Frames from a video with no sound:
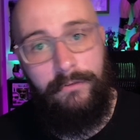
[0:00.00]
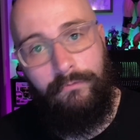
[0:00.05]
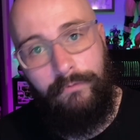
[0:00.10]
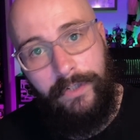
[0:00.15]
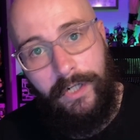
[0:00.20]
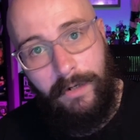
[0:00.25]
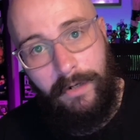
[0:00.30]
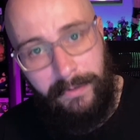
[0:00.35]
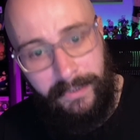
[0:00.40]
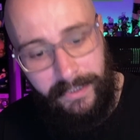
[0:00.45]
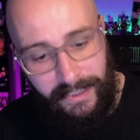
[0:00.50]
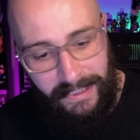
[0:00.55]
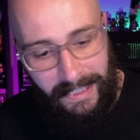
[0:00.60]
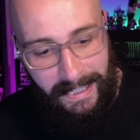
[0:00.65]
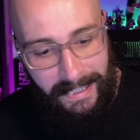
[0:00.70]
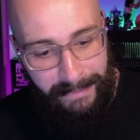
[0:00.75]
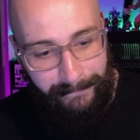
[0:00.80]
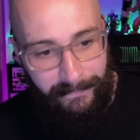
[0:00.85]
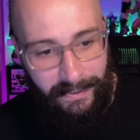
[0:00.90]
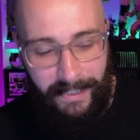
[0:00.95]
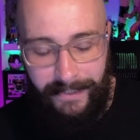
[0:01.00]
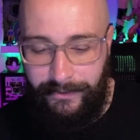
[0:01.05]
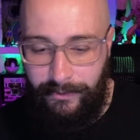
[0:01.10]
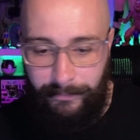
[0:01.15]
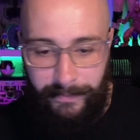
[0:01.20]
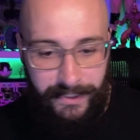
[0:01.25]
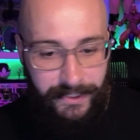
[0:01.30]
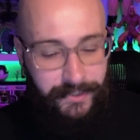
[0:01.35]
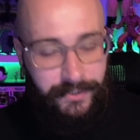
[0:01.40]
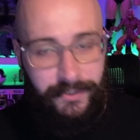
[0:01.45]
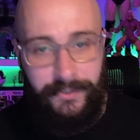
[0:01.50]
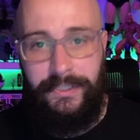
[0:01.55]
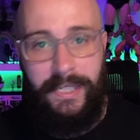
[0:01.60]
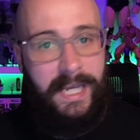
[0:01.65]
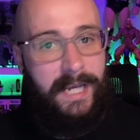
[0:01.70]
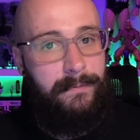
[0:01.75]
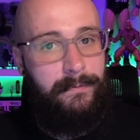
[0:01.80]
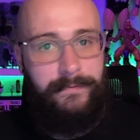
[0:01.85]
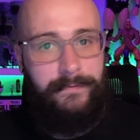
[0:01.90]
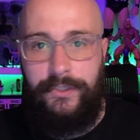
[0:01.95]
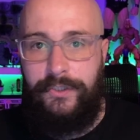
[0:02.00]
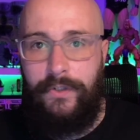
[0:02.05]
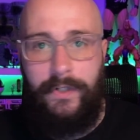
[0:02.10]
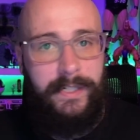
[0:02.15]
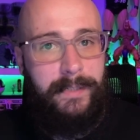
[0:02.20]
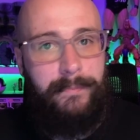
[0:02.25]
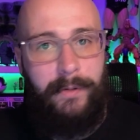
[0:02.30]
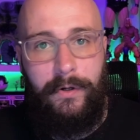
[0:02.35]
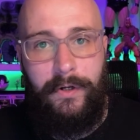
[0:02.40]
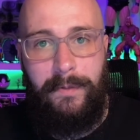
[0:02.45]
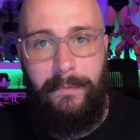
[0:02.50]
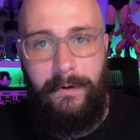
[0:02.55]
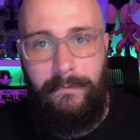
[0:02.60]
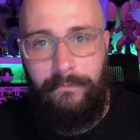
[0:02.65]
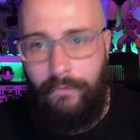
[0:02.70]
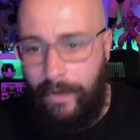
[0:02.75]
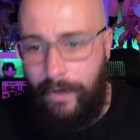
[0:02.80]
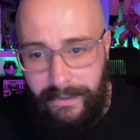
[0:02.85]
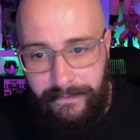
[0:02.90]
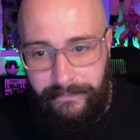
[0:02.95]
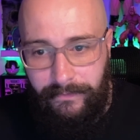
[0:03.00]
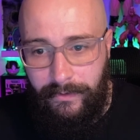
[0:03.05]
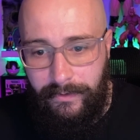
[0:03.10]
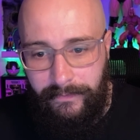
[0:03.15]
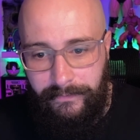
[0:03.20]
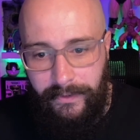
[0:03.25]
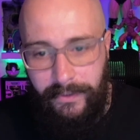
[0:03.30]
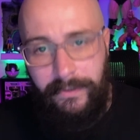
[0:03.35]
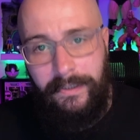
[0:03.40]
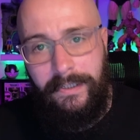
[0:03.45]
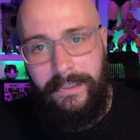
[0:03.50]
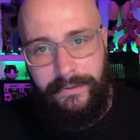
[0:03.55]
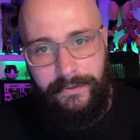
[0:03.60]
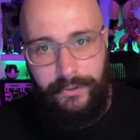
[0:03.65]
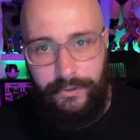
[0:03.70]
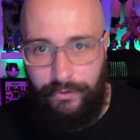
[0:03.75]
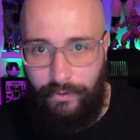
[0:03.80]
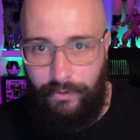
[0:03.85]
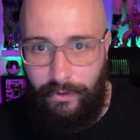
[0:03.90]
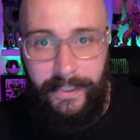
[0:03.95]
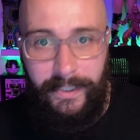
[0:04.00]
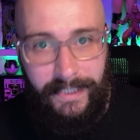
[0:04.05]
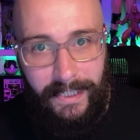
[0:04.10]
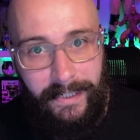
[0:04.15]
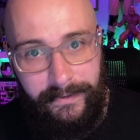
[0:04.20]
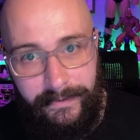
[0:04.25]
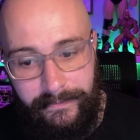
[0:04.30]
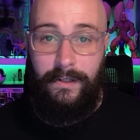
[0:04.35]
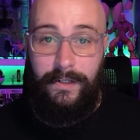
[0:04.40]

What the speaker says: reopen your game, and you'll be stood there with a shiny Pokemon right in front of you to try again.